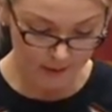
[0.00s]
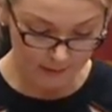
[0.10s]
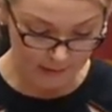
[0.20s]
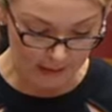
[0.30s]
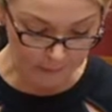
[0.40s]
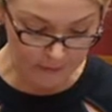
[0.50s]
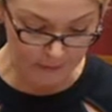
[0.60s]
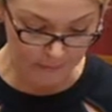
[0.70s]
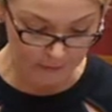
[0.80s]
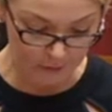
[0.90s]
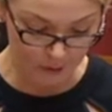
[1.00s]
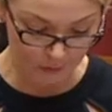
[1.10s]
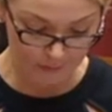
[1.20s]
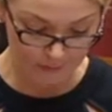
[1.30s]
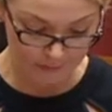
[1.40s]
The absence of
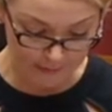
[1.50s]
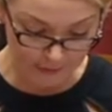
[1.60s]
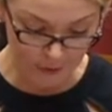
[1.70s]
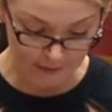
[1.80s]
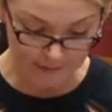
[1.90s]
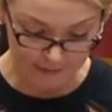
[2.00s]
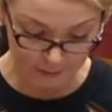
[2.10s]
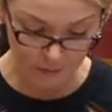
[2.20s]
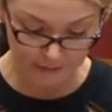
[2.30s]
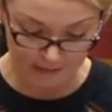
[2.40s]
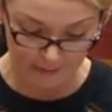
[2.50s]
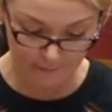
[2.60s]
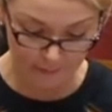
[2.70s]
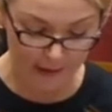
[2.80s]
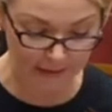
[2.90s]
Indigenous clinical
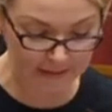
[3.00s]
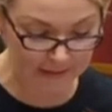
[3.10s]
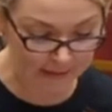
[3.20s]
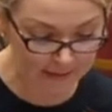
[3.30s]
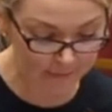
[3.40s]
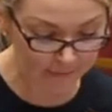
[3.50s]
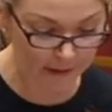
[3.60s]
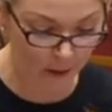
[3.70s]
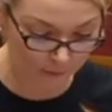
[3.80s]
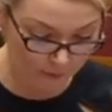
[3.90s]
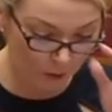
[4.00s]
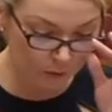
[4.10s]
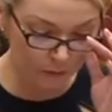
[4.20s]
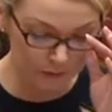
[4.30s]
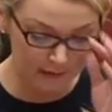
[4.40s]
staff impacts negatively on the
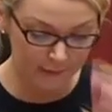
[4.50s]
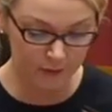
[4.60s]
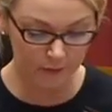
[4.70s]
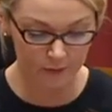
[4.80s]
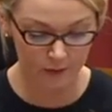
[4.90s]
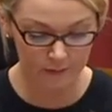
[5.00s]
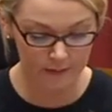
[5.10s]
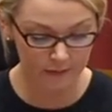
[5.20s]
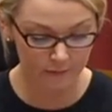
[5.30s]
cultural safety of services